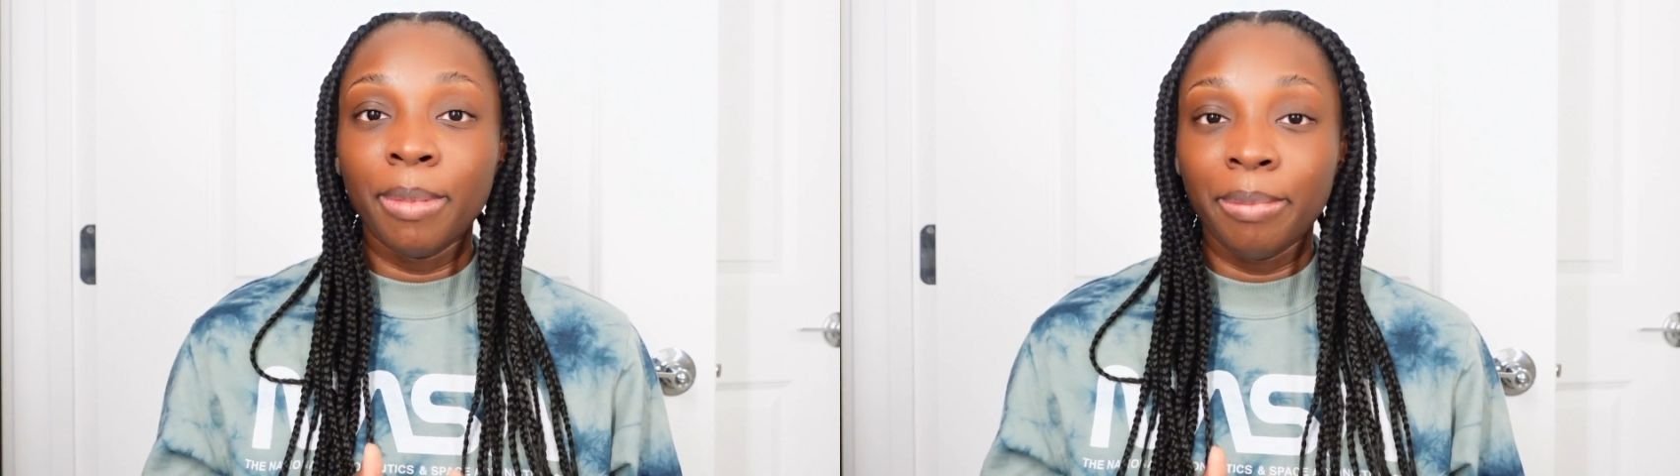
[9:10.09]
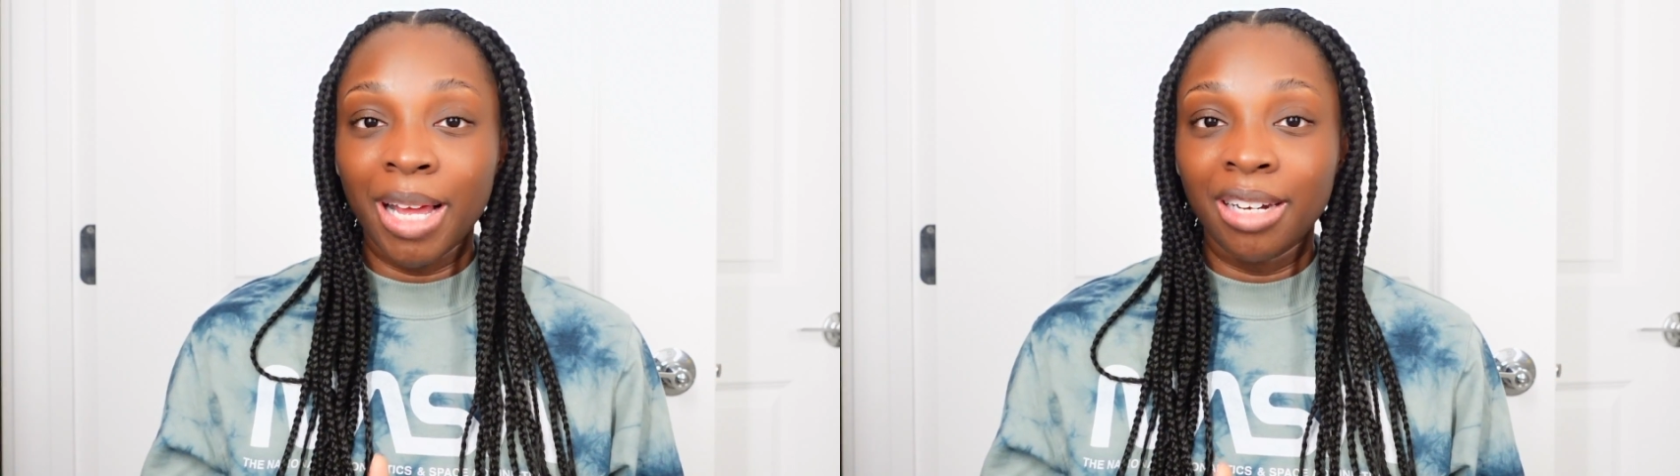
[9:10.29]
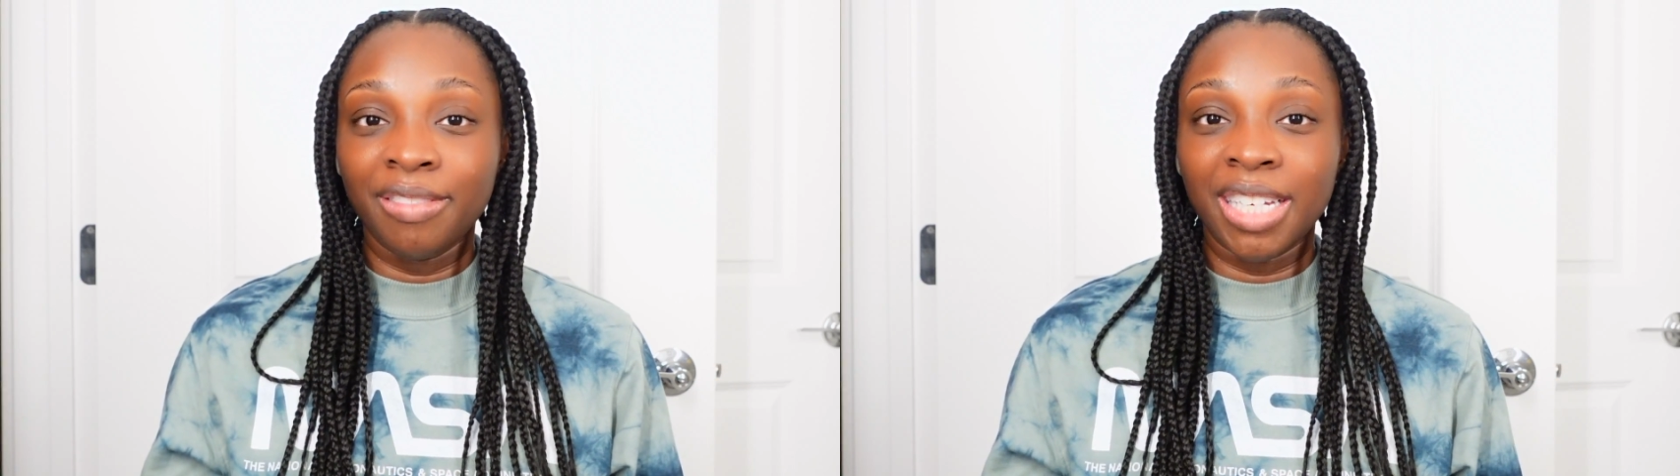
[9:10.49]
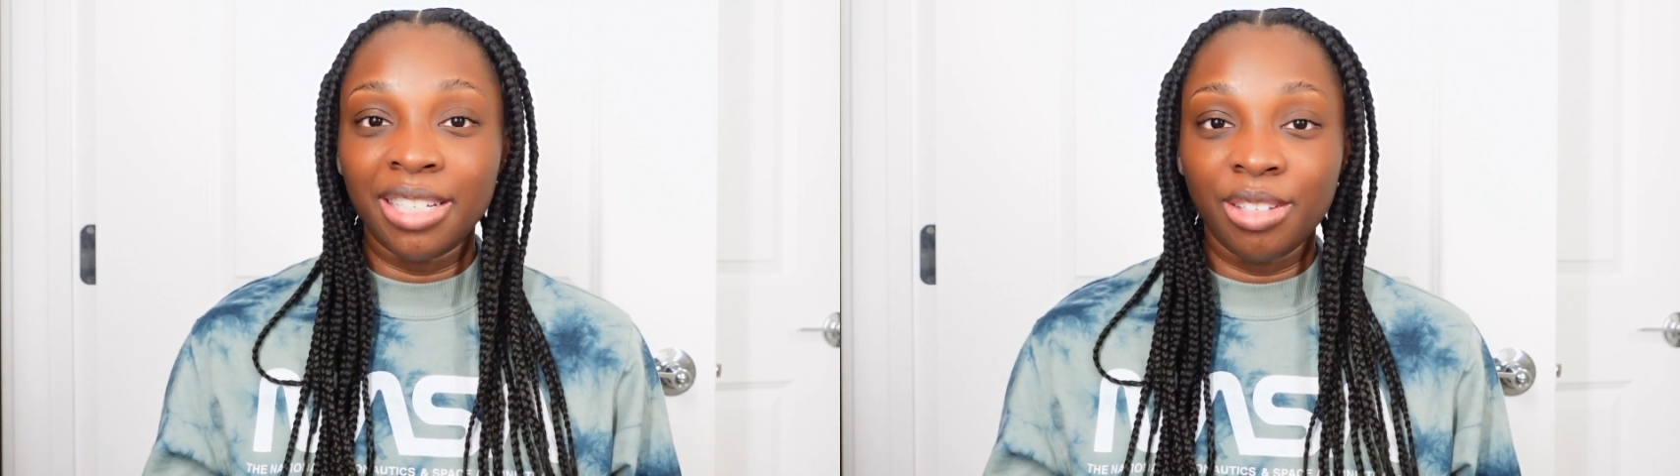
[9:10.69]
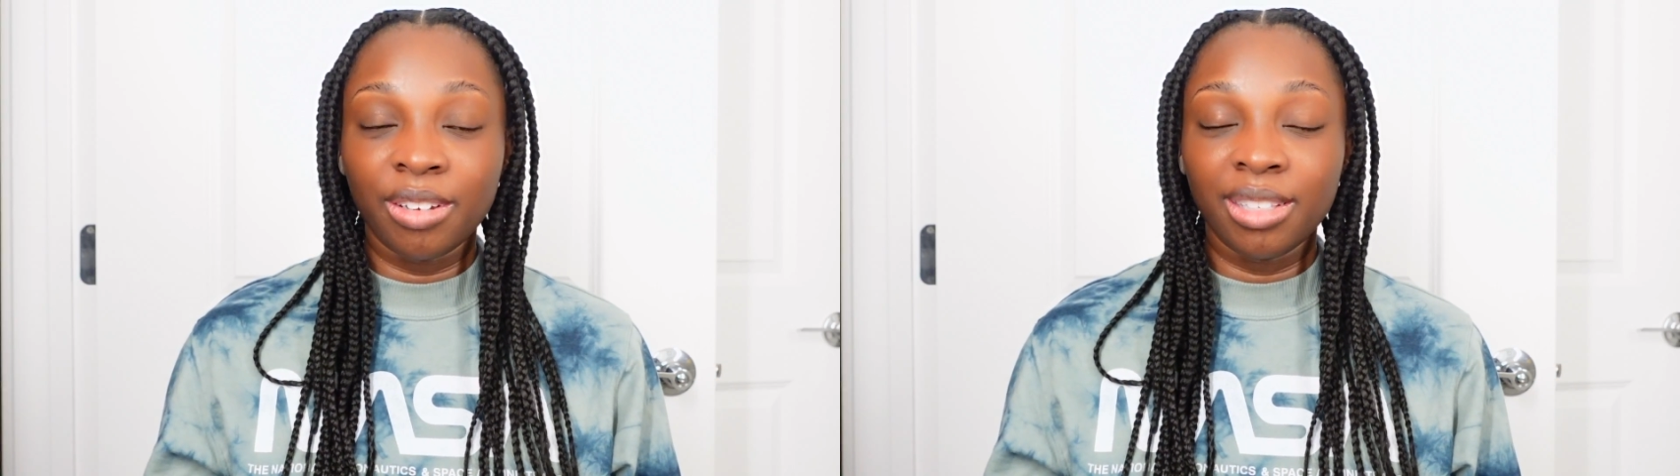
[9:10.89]
amount of
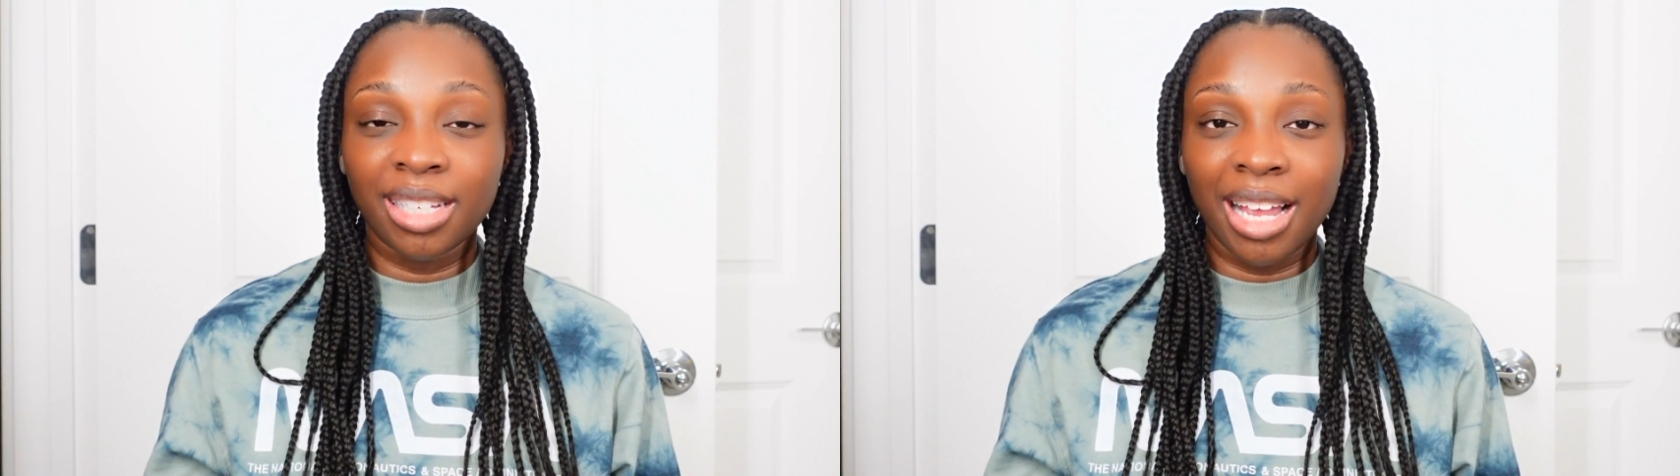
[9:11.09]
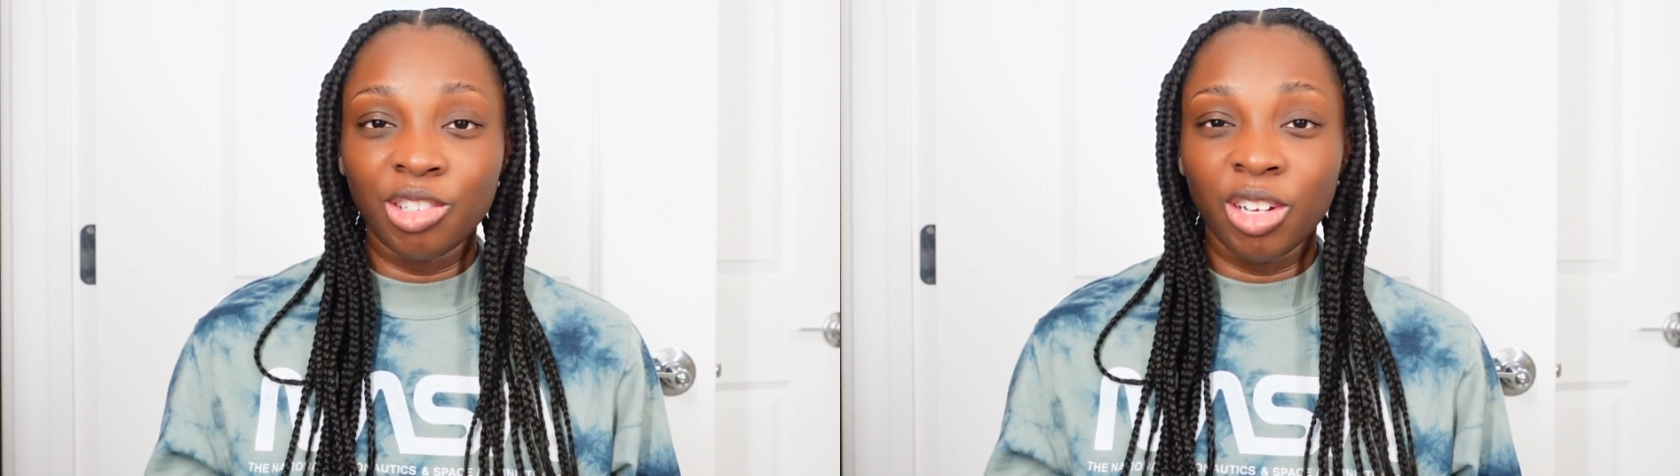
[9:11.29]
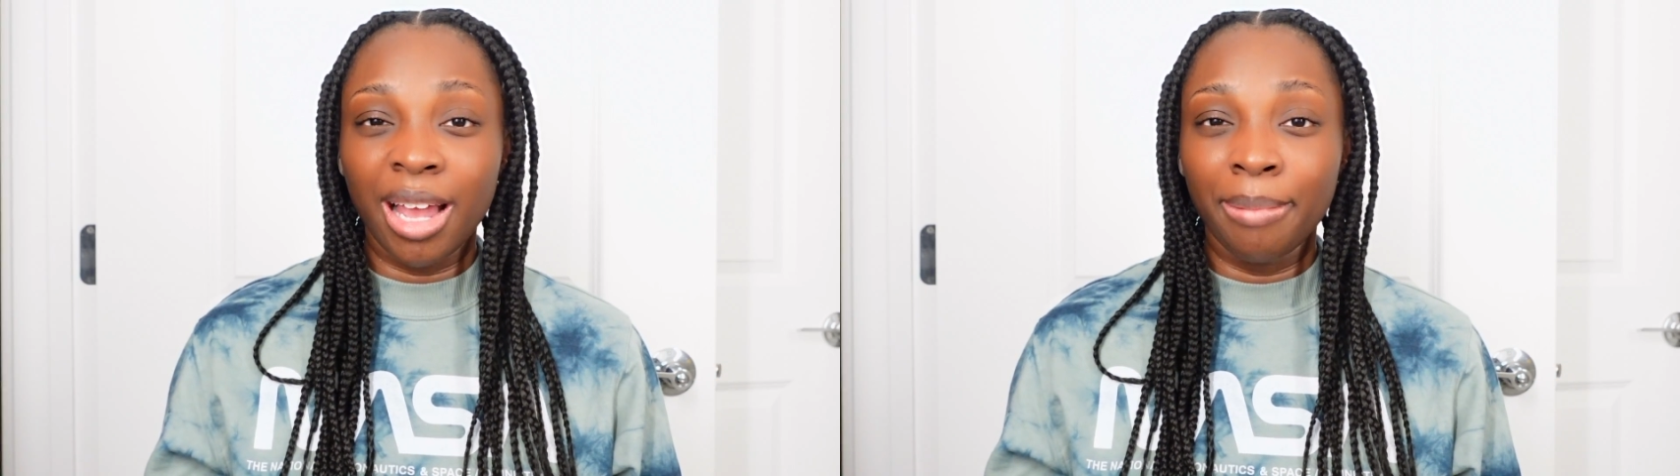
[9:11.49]
days you can schedule it,